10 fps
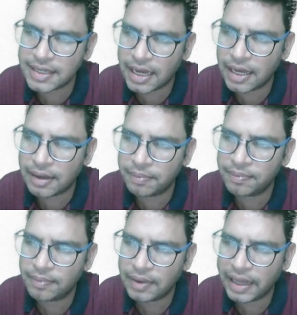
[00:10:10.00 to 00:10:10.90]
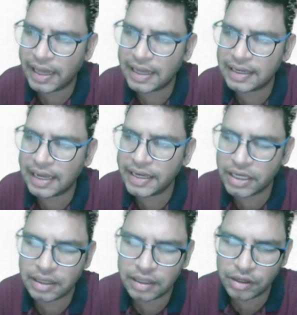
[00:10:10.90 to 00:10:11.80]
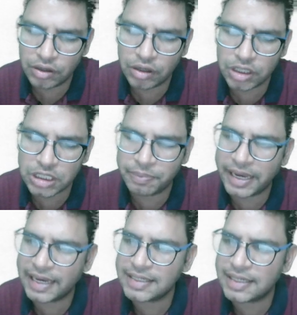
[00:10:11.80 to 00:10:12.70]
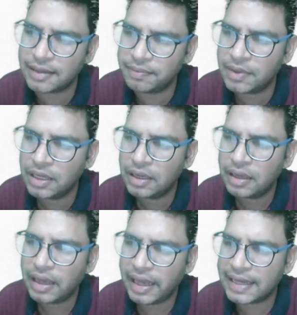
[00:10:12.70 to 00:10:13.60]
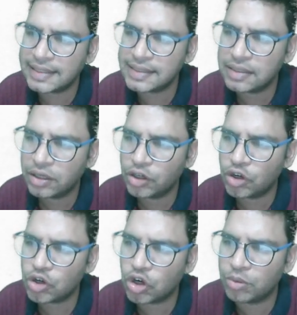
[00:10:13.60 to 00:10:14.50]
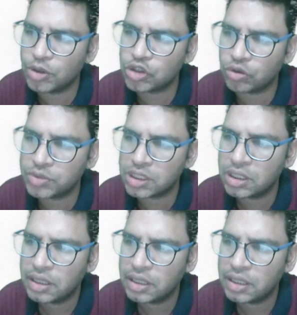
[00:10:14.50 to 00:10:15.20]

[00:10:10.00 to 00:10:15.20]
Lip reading: up like not packaged up as chromosomes.